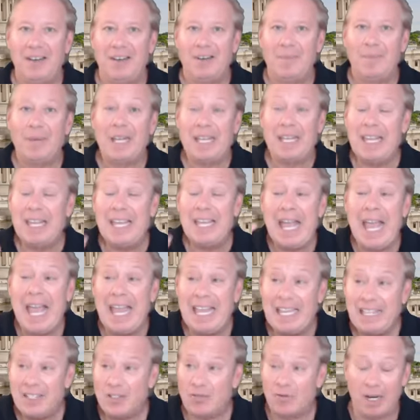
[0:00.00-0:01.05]
McKee
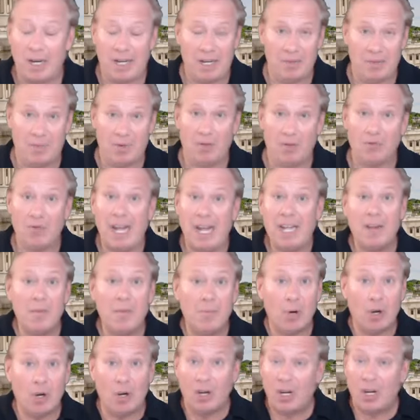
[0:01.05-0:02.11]
hates Regenberg.
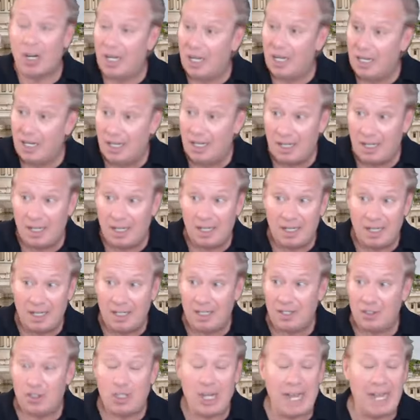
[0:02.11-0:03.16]
Regenberg
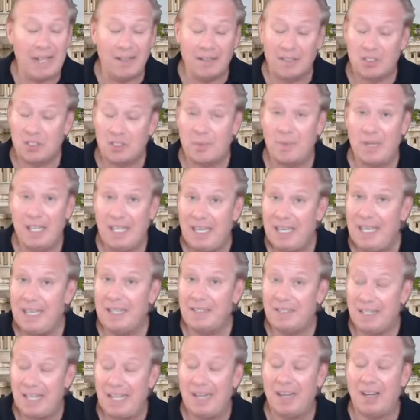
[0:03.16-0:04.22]
challenged McKee
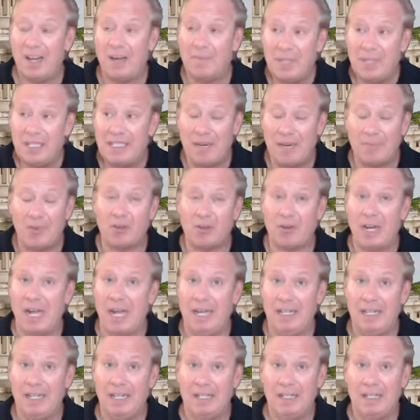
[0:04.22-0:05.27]
as the incumbent
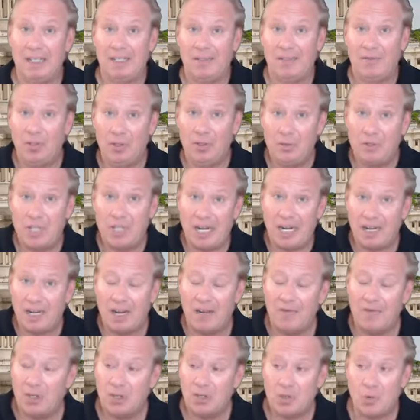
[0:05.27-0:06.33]
Democrat for lieutenant
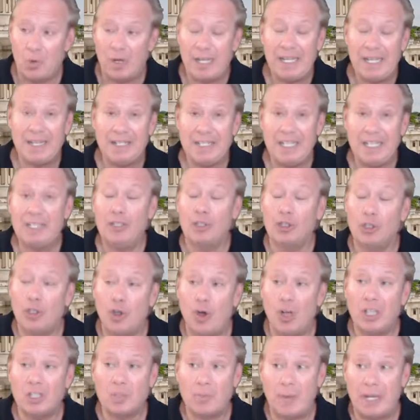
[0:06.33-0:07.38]
governor 2018,
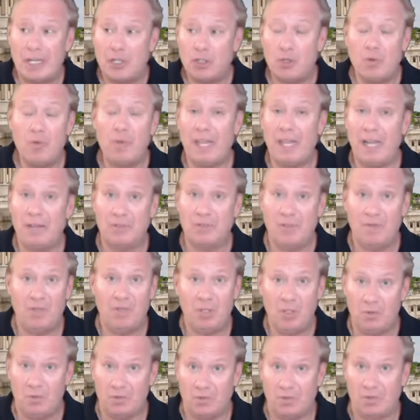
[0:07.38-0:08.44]
lost by 2,000
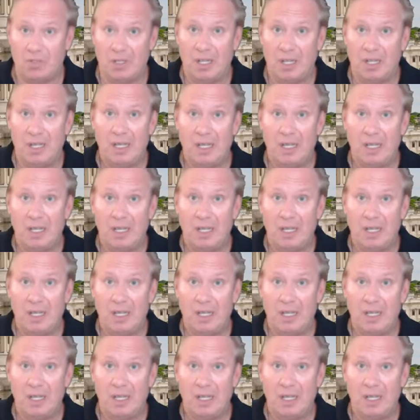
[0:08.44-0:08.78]
votes.